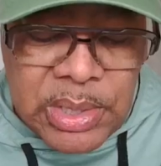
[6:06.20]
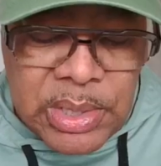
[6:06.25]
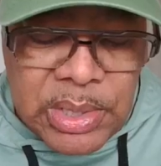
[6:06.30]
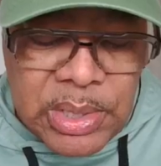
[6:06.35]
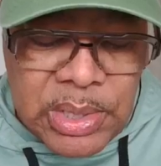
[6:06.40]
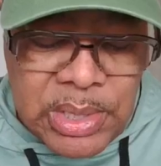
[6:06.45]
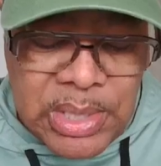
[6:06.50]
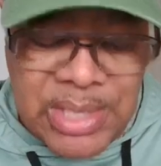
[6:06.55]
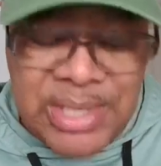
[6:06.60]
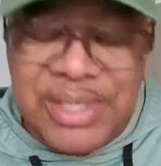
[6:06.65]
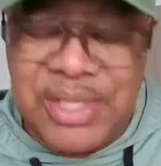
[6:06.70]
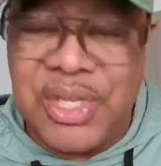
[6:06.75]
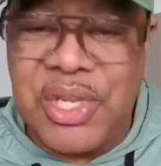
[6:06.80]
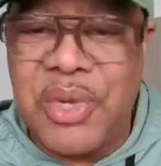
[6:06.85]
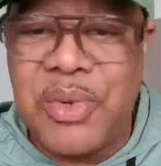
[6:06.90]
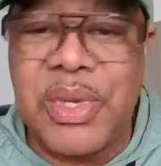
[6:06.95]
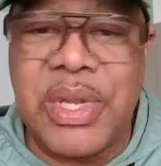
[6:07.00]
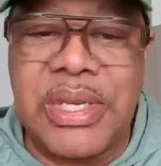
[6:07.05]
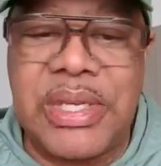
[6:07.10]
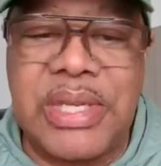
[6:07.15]
is
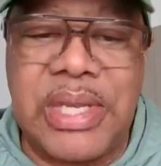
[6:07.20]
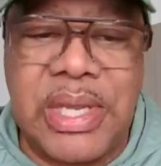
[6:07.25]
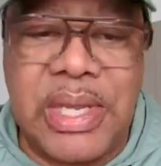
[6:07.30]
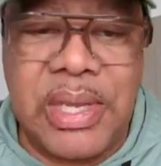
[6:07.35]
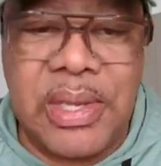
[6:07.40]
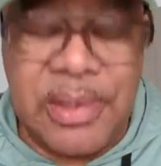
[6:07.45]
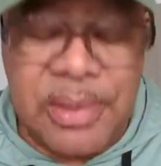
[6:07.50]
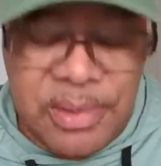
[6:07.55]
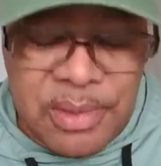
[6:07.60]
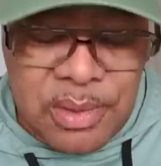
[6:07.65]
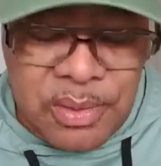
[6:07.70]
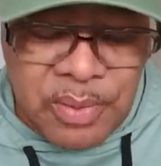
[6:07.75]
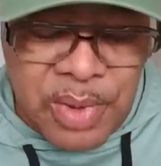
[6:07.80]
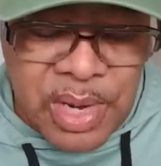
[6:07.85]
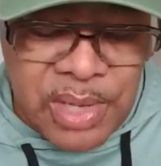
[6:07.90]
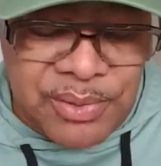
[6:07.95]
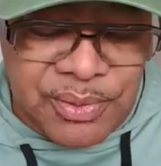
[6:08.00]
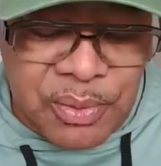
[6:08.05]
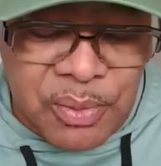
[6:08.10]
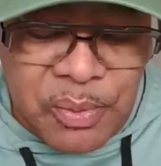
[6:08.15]
unity, right?
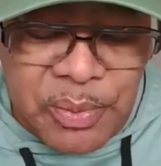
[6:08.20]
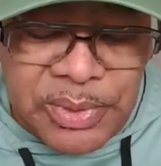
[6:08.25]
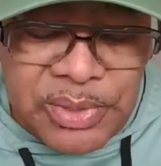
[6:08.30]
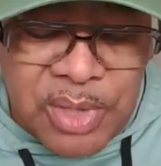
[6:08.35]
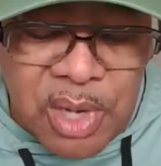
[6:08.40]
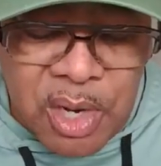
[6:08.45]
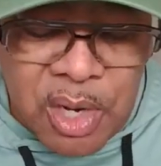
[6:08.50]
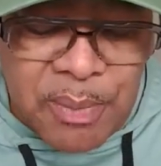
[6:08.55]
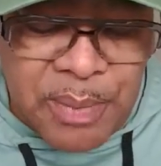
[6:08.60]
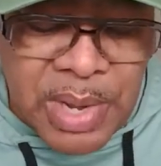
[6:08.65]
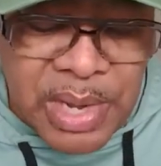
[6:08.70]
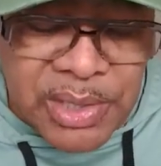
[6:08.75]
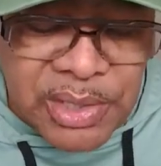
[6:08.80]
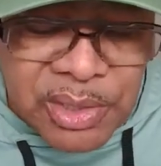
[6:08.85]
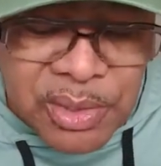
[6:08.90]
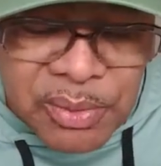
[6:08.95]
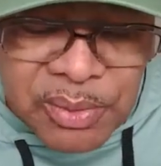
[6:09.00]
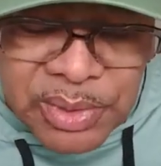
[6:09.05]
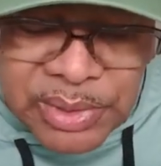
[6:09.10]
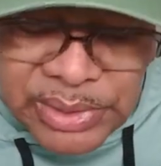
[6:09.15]
So when we talk about
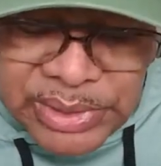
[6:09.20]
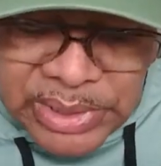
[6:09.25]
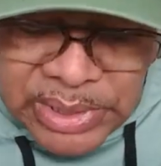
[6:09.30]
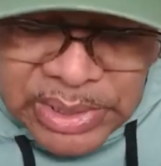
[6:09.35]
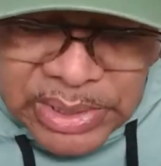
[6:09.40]
unity,